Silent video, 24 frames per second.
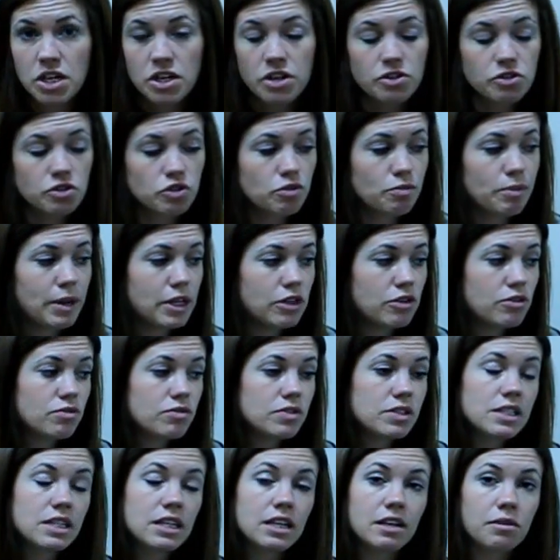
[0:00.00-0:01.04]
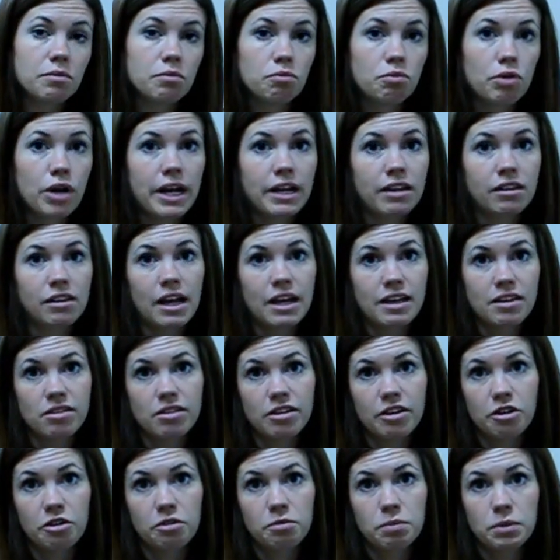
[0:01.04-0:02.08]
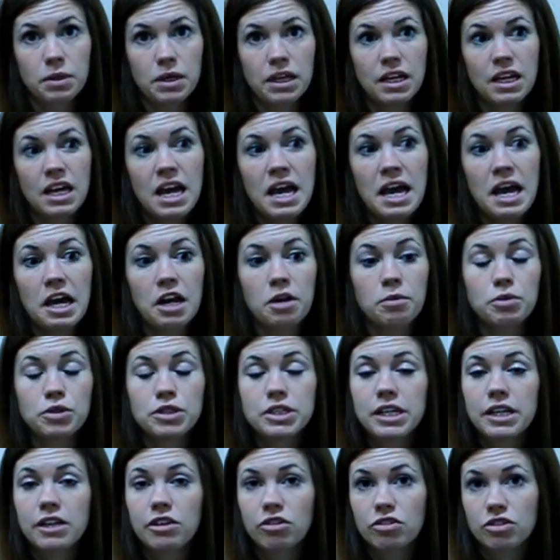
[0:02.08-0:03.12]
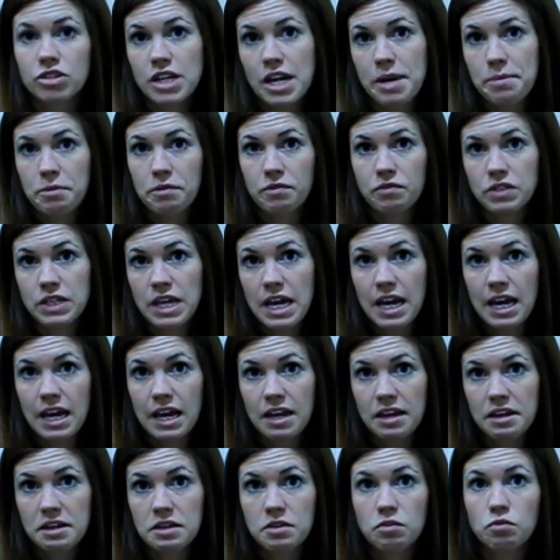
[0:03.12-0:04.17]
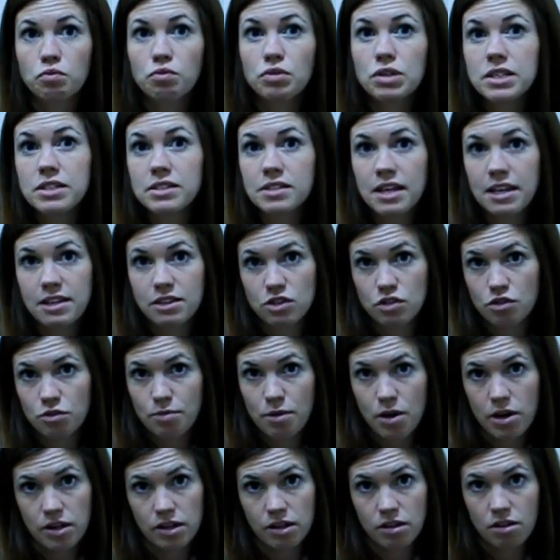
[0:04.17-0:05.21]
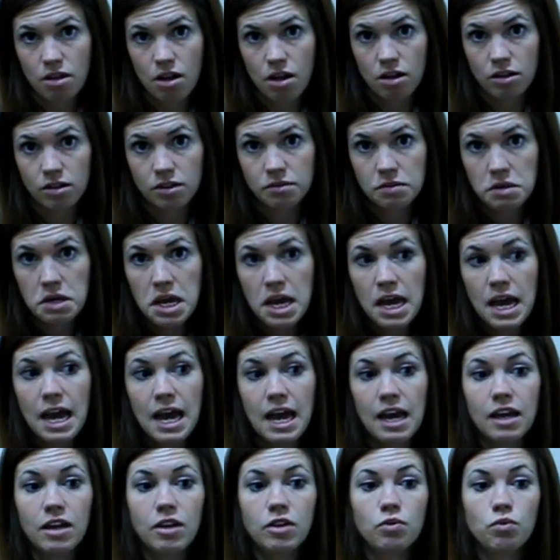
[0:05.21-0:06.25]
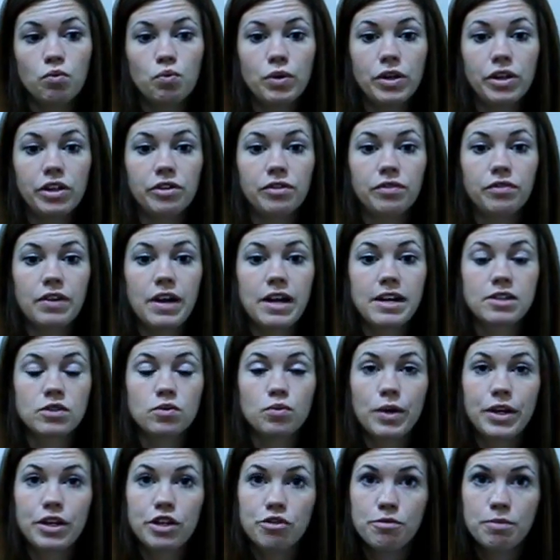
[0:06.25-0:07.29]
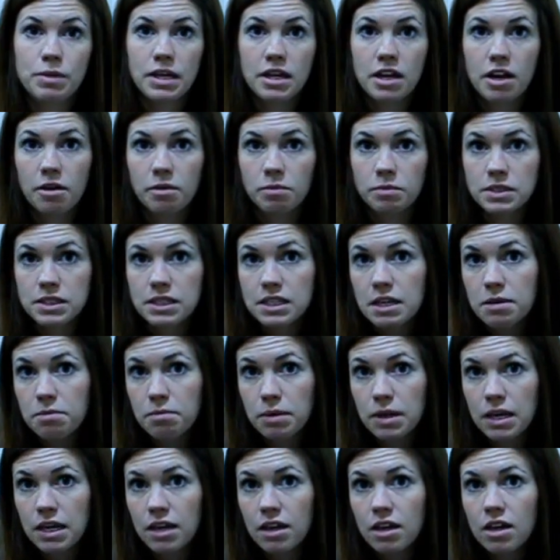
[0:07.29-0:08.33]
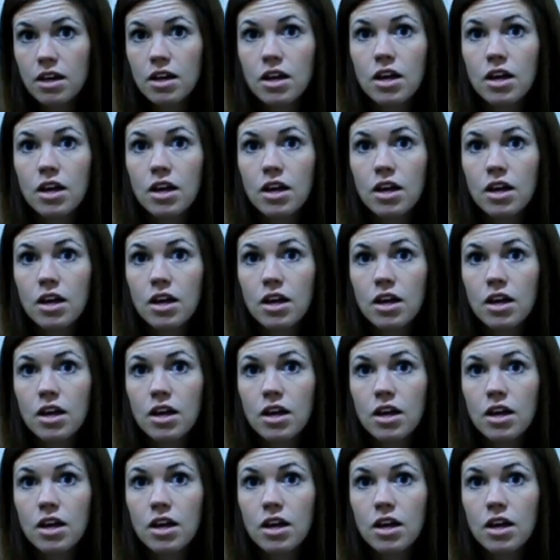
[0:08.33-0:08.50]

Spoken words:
So by using bright light therapy at a particular time of day, it resets your body clock and will affect when you become sleepy,